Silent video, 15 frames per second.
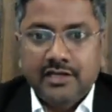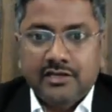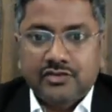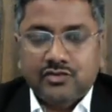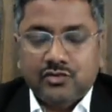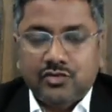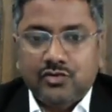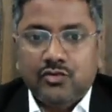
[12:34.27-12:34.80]

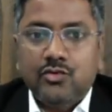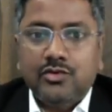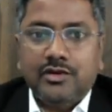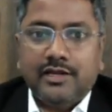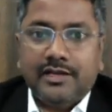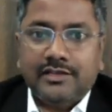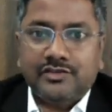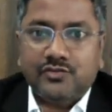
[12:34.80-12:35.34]
So
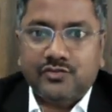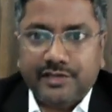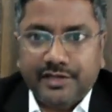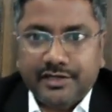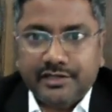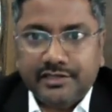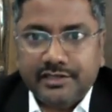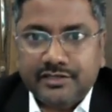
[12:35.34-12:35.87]
don't
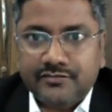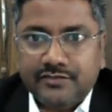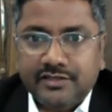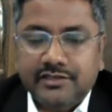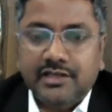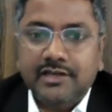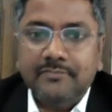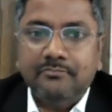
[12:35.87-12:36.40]
associate this with
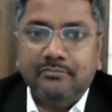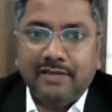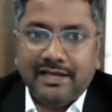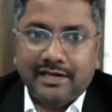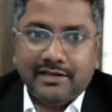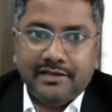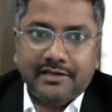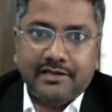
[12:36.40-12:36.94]
the
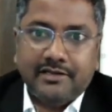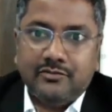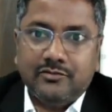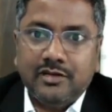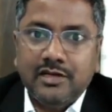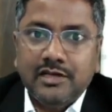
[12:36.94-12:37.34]
magnitude.